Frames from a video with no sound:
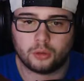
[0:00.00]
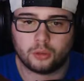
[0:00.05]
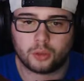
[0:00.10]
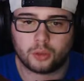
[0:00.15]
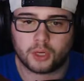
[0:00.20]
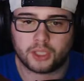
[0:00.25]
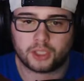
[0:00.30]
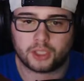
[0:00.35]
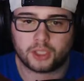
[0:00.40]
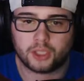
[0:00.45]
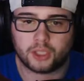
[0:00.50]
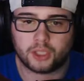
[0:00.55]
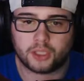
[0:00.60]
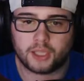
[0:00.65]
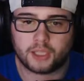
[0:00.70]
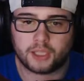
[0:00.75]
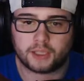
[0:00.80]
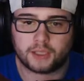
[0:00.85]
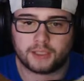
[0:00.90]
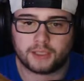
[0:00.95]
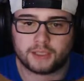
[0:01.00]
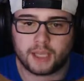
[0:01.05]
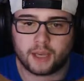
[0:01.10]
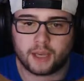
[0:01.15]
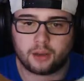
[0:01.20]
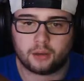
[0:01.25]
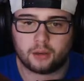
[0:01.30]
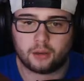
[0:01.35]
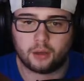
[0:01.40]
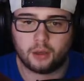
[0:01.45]
We're actually gonna take these
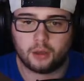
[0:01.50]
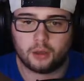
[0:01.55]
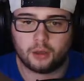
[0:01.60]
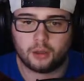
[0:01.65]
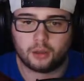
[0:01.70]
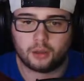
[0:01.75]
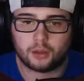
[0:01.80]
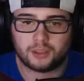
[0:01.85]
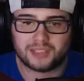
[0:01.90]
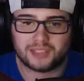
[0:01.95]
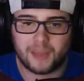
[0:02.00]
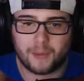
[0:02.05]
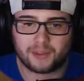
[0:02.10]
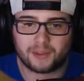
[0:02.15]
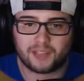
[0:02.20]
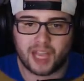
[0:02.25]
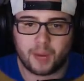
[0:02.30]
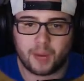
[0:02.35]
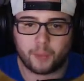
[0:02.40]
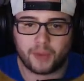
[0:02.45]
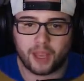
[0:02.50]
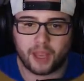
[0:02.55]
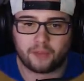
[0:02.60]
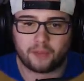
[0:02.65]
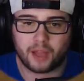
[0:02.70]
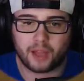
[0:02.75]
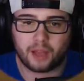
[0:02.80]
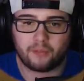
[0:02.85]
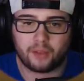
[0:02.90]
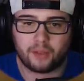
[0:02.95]
out. That's how much time we have
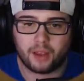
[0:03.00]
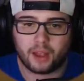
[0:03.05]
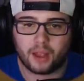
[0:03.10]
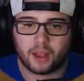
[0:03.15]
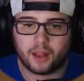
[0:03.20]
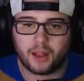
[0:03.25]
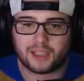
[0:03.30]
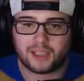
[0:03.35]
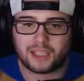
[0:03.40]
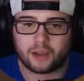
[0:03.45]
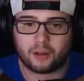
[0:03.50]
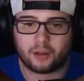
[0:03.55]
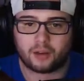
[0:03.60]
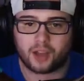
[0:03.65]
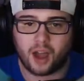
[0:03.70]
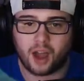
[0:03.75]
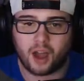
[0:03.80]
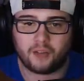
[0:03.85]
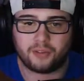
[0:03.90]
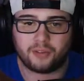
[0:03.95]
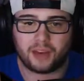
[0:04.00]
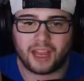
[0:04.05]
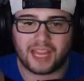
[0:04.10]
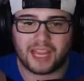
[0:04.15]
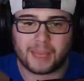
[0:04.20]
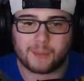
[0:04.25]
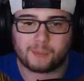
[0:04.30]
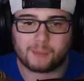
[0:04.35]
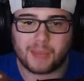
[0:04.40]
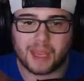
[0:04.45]
left. That's how confident I
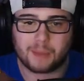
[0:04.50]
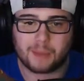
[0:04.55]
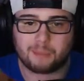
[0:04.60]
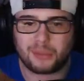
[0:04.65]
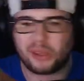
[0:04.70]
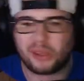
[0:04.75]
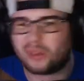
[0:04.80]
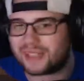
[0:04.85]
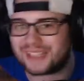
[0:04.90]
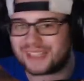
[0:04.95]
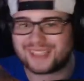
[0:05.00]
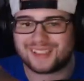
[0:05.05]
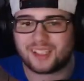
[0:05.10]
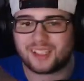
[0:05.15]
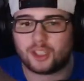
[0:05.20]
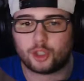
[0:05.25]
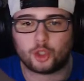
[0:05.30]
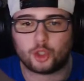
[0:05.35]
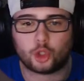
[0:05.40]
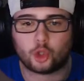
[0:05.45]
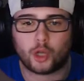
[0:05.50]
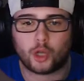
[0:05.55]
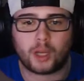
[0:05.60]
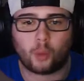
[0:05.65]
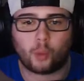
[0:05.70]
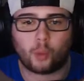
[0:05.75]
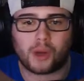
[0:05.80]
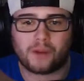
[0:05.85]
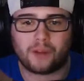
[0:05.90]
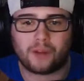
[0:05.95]
am in my abilities to
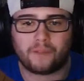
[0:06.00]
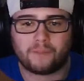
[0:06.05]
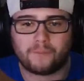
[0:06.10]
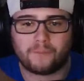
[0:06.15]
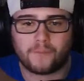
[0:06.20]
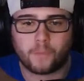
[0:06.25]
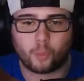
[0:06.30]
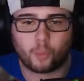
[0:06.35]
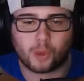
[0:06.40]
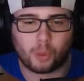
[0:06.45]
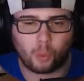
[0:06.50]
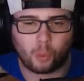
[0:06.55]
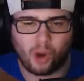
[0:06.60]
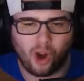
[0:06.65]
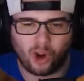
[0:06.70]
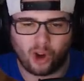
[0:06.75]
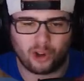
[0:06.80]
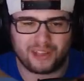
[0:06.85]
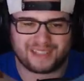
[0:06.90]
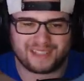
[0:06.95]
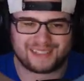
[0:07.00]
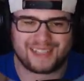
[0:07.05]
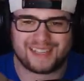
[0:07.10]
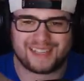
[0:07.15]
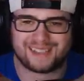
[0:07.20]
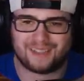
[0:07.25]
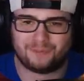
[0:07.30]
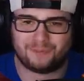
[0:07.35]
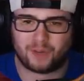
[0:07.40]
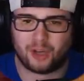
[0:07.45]
destroy wherever the... Where, where are these
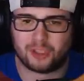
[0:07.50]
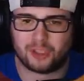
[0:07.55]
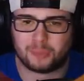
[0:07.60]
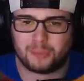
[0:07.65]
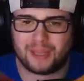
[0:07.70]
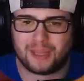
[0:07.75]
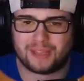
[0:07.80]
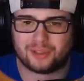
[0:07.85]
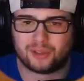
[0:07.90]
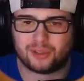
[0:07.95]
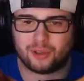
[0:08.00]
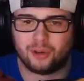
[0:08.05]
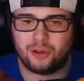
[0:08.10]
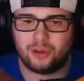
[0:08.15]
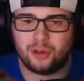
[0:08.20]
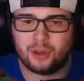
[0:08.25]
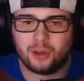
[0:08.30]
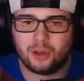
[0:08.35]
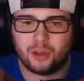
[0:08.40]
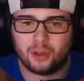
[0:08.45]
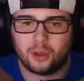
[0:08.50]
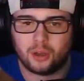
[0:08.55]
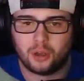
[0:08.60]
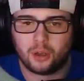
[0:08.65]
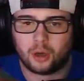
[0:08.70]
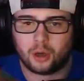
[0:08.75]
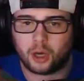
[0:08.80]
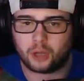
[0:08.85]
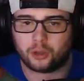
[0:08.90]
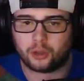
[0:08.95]
things in the first place, dude?
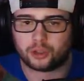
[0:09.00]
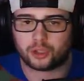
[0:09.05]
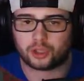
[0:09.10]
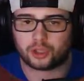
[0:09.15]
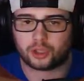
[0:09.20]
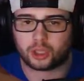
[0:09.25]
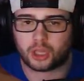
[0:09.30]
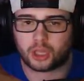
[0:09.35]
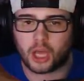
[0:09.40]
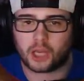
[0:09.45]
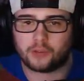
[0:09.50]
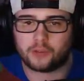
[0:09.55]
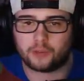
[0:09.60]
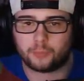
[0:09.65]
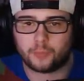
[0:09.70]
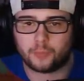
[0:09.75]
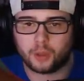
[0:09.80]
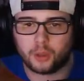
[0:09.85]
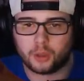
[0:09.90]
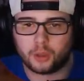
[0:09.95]
Oh, there's just a lot of them.